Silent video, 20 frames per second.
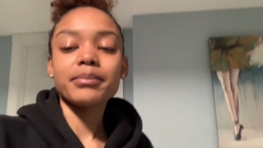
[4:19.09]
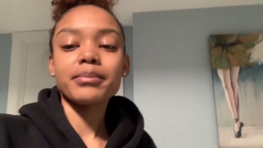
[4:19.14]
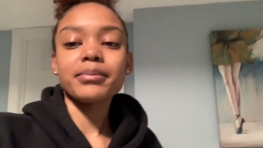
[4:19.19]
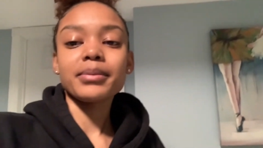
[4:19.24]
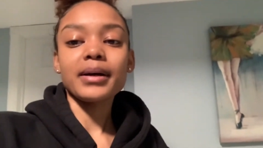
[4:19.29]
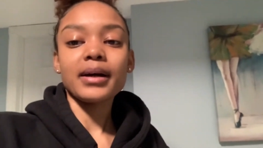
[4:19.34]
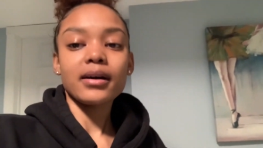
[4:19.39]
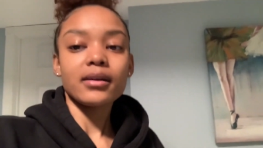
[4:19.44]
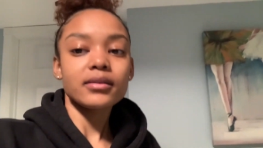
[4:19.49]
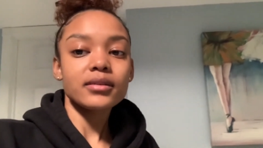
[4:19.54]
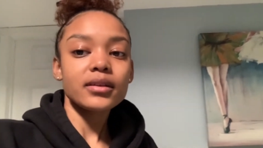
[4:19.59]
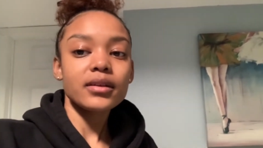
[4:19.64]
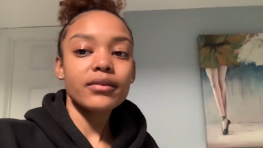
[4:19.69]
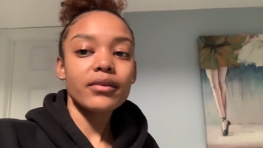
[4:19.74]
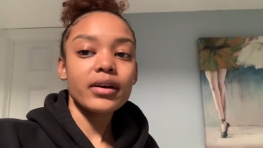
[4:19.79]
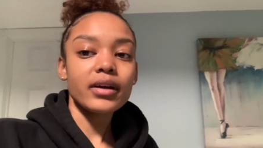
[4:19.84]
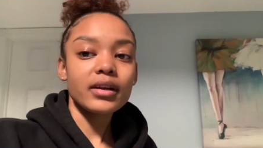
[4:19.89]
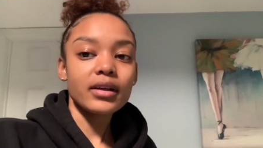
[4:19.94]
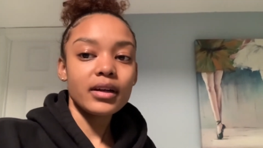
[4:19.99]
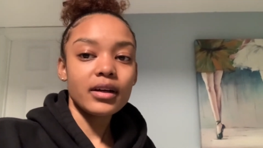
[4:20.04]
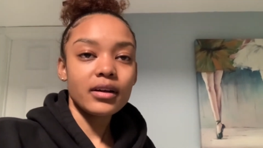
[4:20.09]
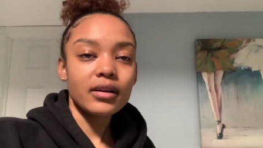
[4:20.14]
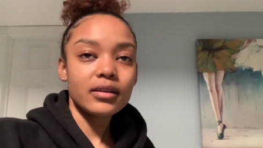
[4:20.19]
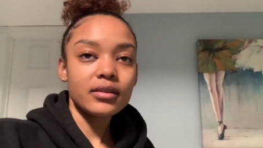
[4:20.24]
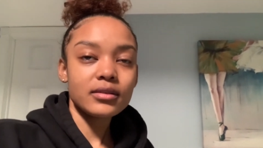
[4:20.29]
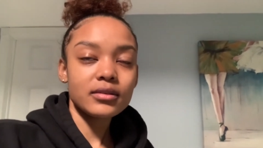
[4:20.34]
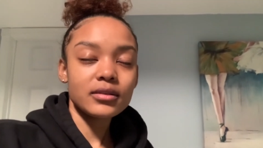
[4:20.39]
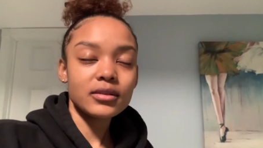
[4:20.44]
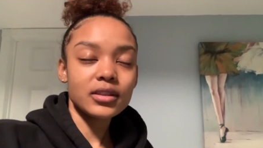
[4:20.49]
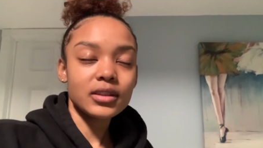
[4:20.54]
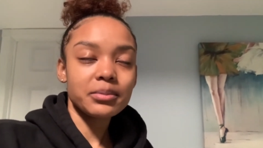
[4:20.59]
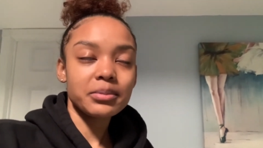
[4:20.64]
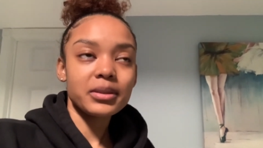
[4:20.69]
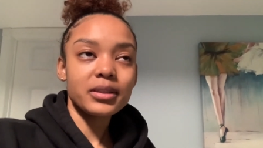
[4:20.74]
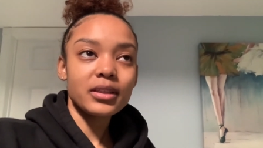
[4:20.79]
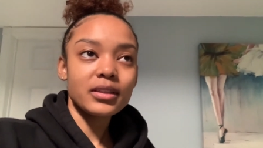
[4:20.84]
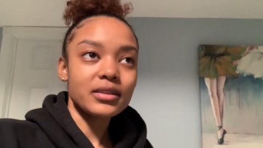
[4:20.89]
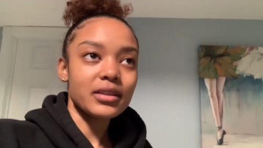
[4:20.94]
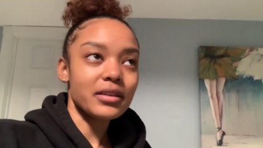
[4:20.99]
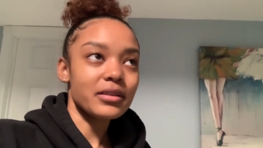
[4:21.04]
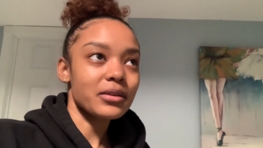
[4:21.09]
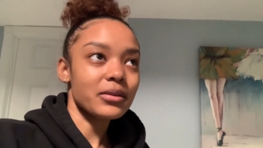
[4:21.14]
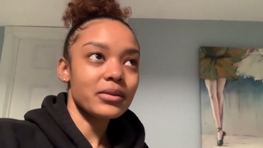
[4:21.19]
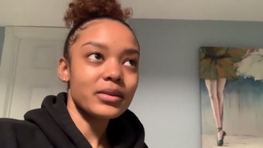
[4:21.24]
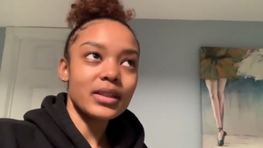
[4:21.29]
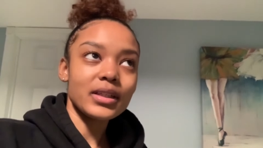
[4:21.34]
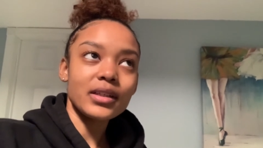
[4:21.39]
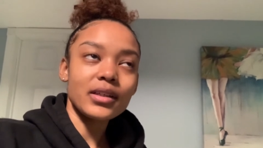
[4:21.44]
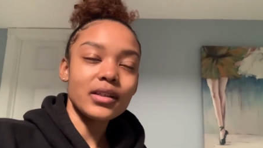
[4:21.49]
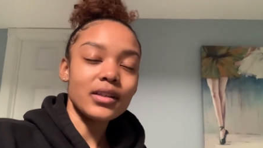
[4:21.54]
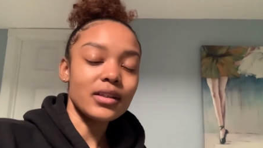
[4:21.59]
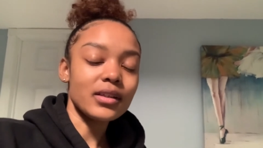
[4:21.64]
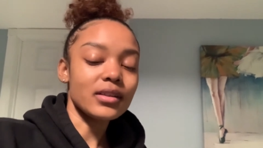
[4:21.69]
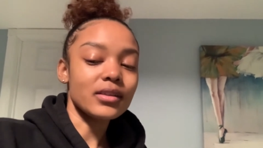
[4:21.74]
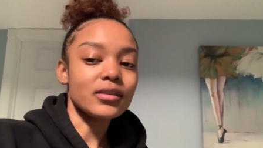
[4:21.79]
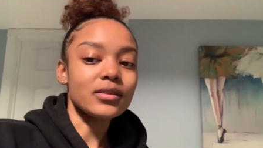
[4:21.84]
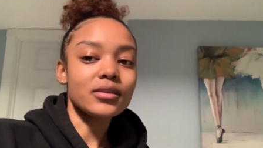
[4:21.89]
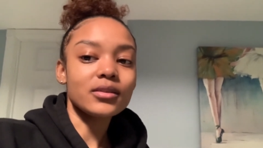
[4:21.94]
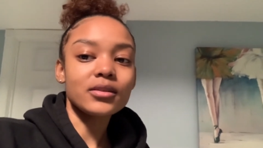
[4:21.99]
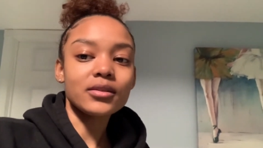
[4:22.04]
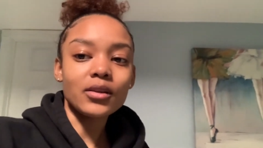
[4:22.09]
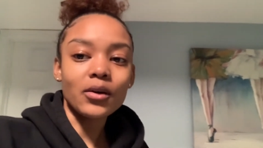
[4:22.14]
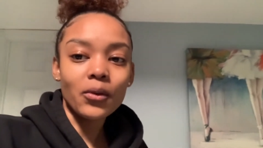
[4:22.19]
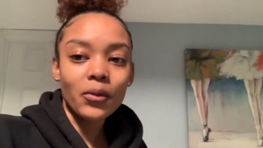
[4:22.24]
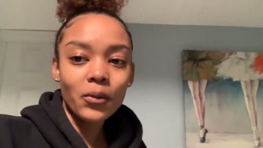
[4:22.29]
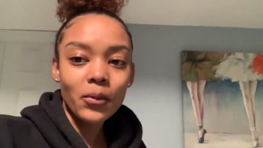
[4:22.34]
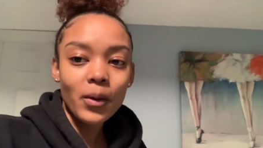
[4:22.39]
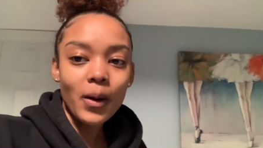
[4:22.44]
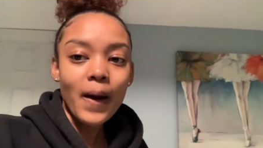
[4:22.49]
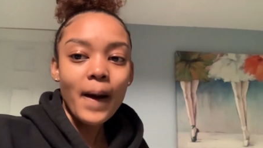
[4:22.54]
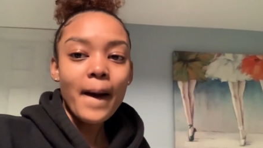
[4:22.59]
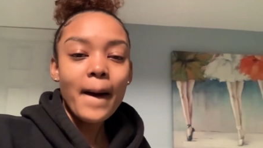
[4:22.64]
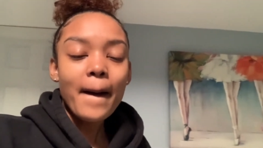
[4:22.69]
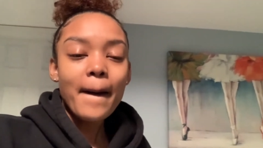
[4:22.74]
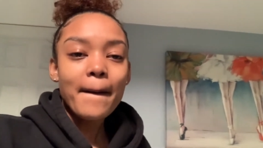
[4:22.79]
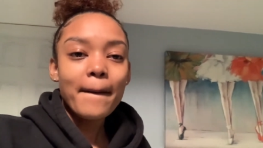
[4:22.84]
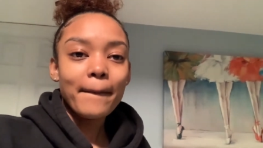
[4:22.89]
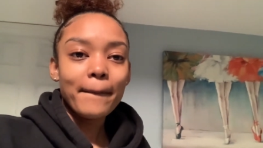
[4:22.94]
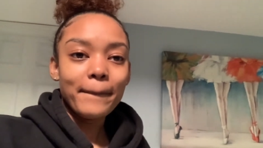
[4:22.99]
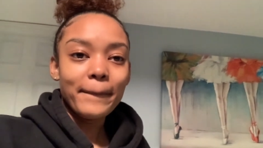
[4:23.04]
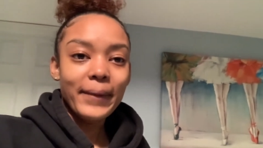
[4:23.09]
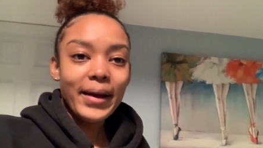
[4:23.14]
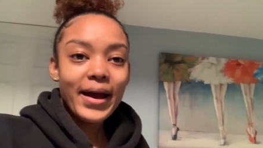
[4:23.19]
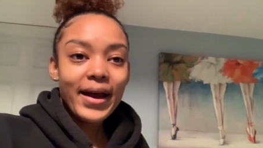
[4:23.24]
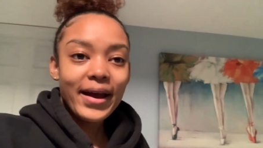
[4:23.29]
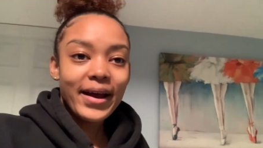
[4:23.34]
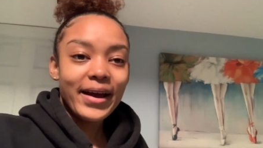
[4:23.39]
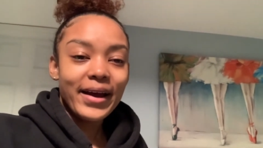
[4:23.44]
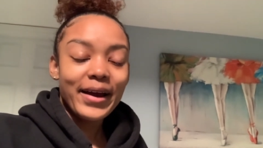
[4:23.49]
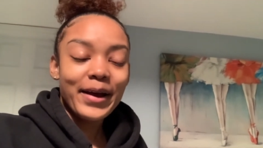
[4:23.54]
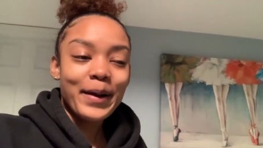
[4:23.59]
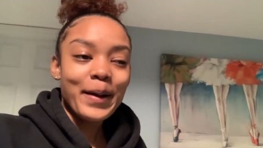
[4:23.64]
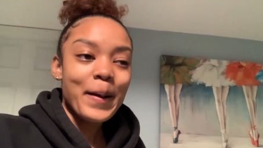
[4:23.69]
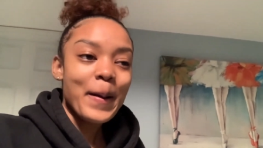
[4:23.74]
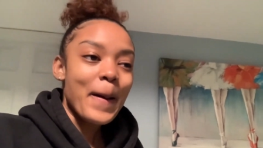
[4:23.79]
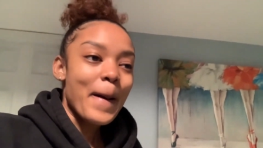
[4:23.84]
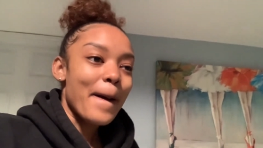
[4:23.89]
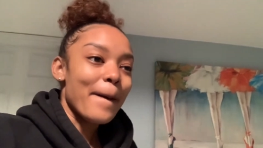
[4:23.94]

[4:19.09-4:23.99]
pounding right now just because I know that he is so mad.